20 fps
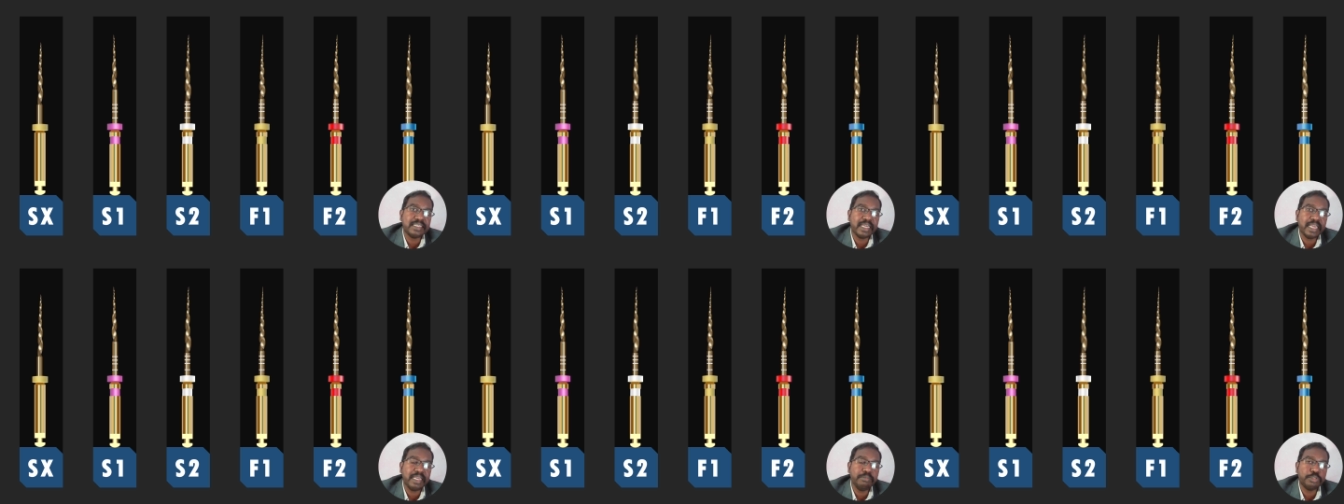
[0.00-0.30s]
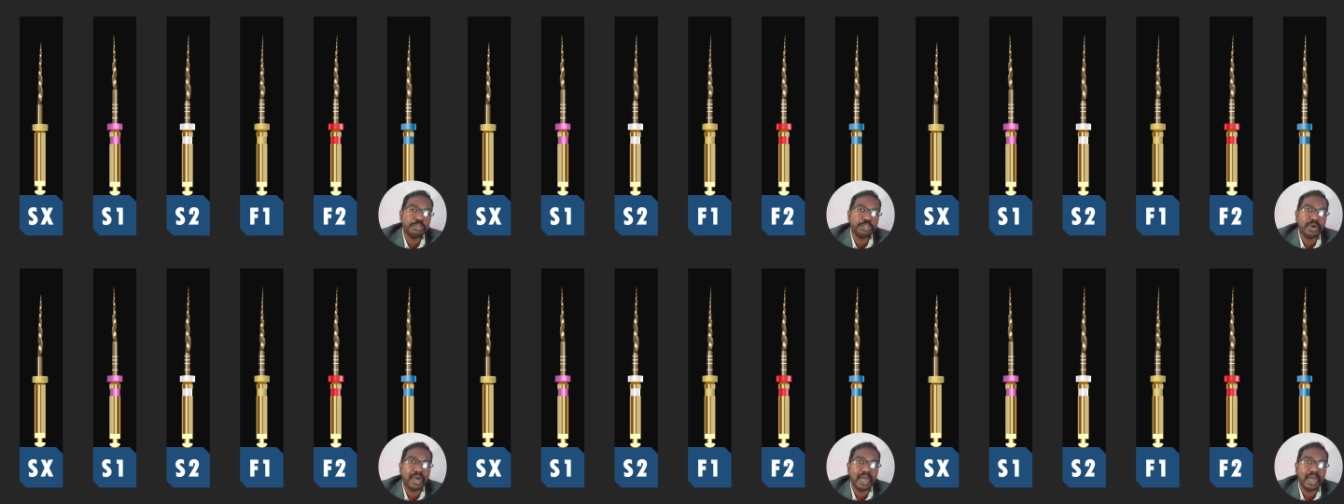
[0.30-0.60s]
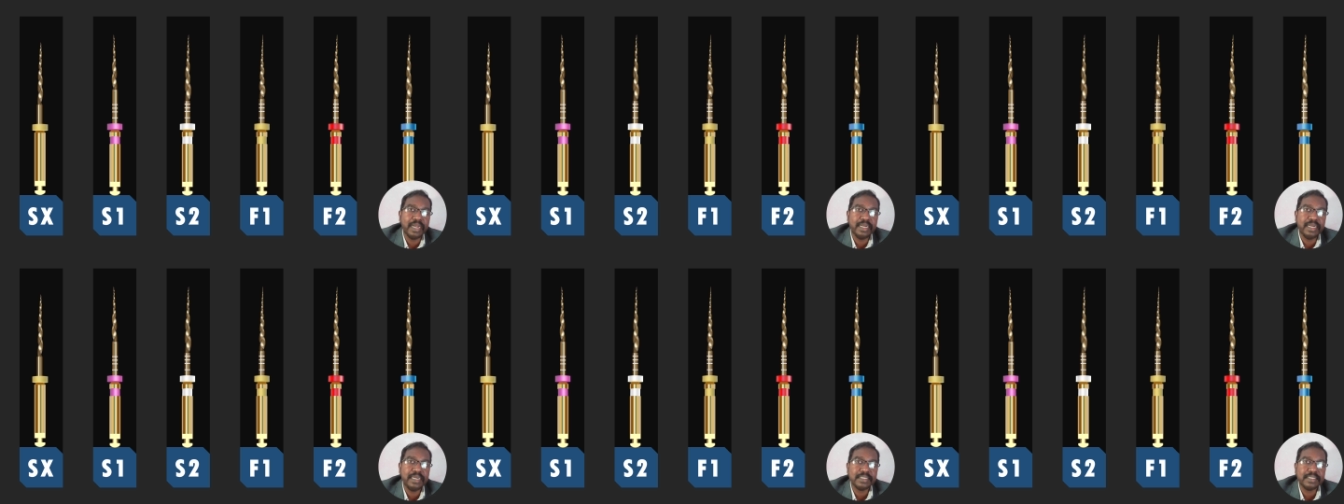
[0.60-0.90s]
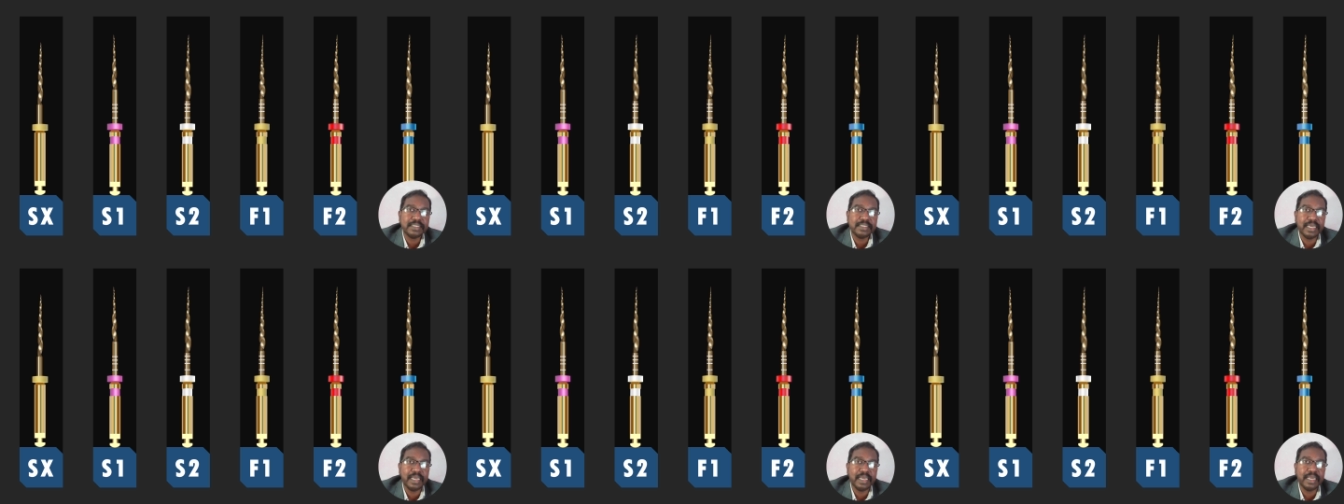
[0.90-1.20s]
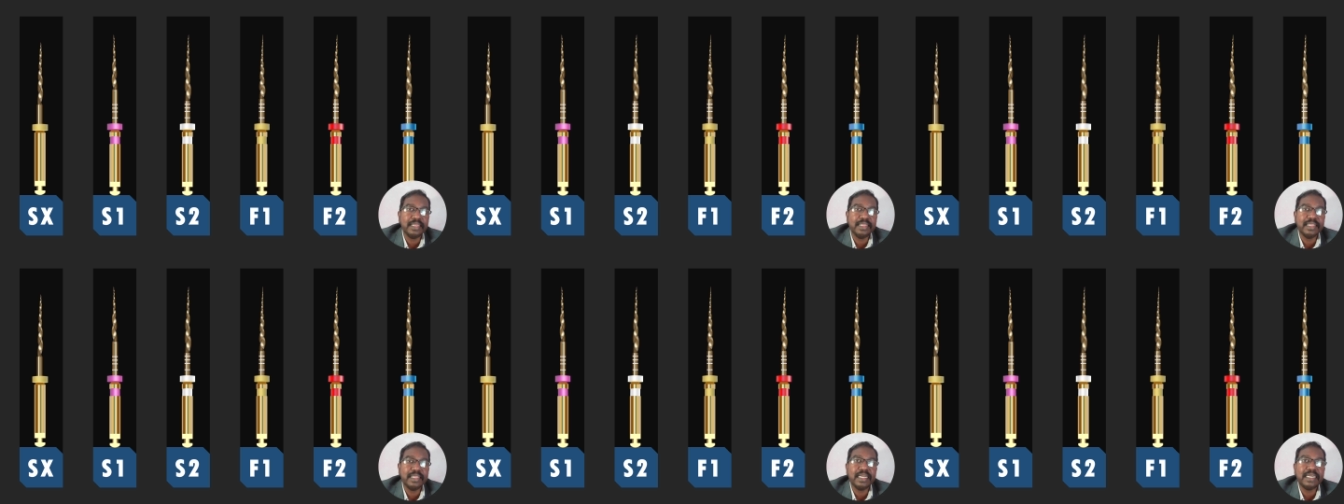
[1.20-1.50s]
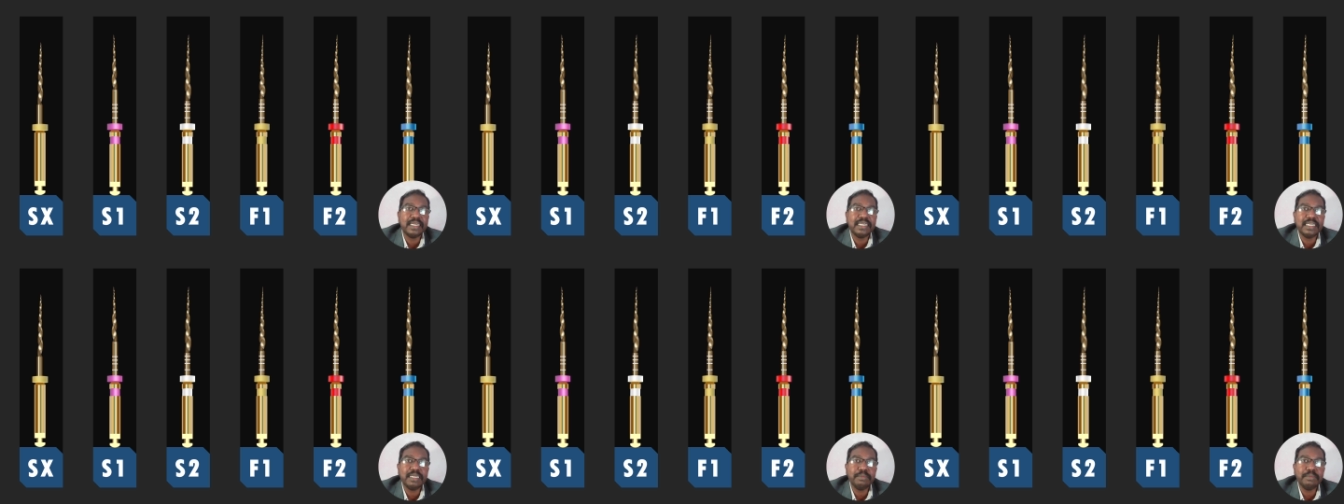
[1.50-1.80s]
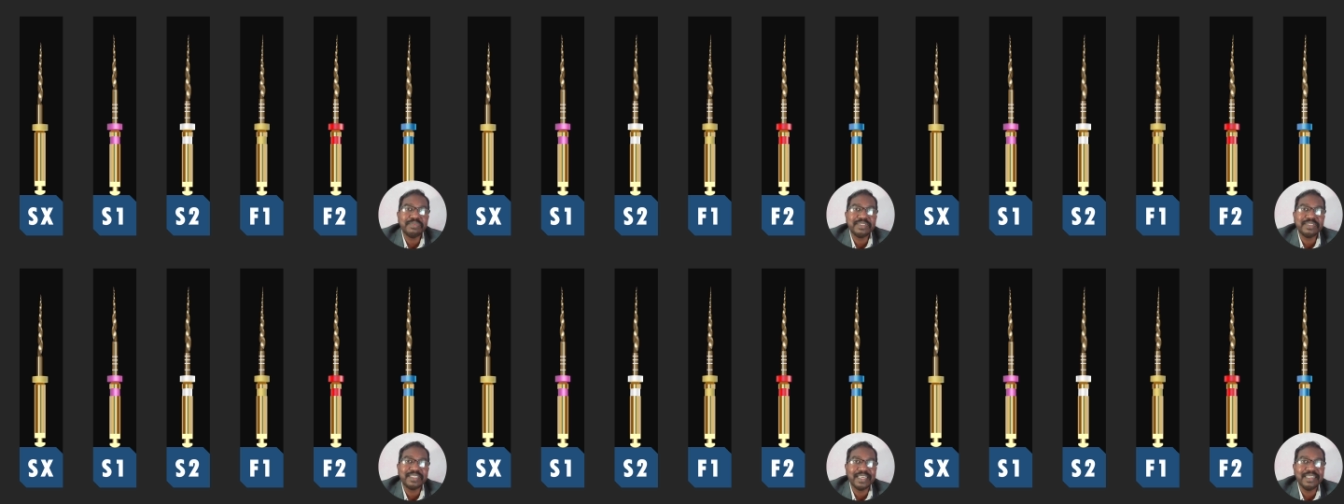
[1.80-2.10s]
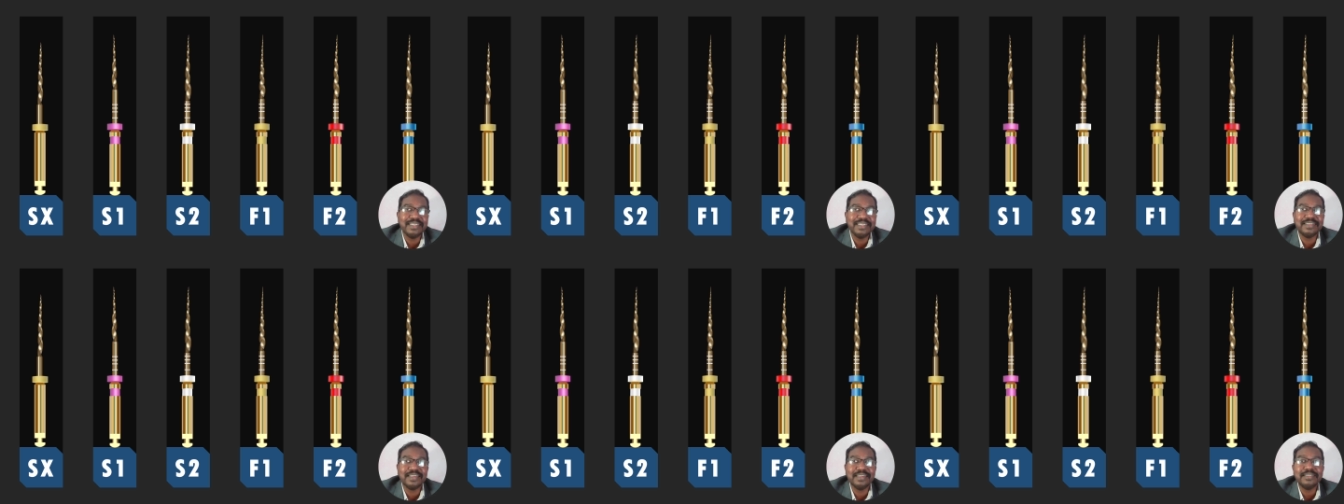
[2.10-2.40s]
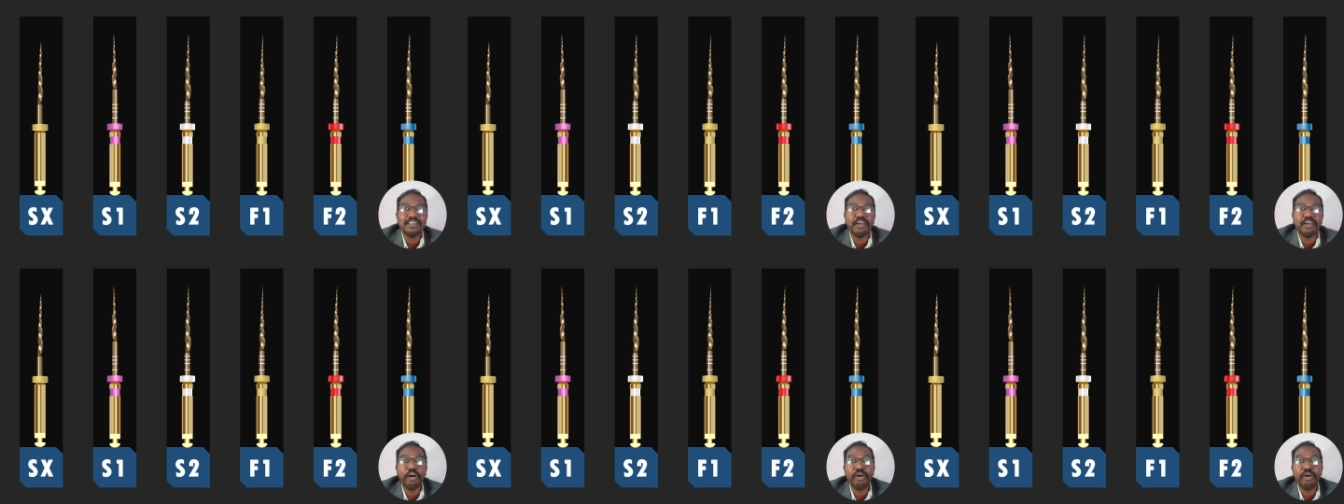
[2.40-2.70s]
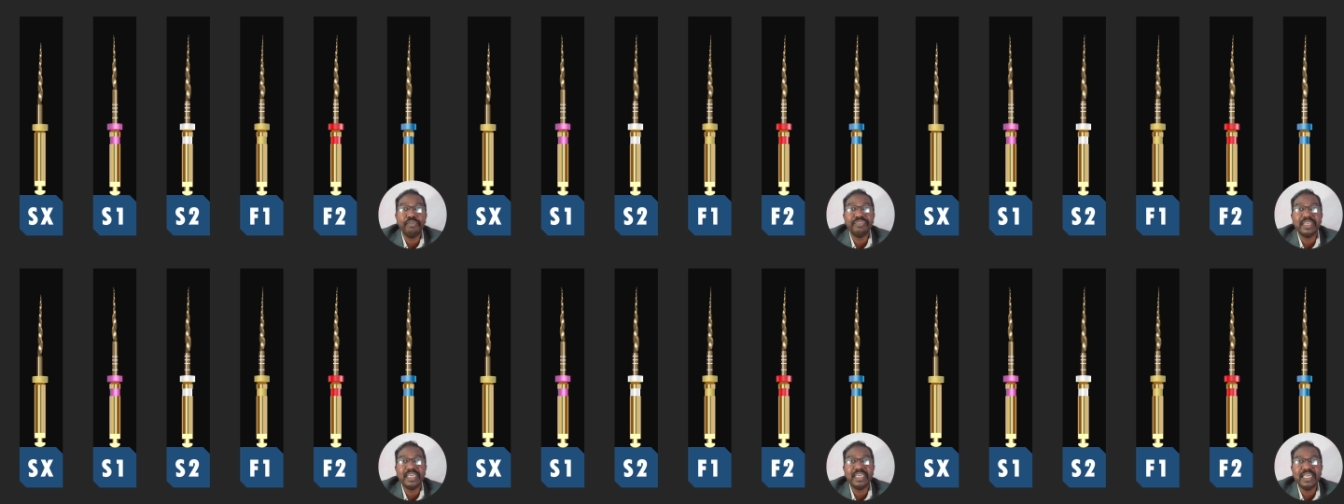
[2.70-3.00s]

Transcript: time to understand the tip sizes of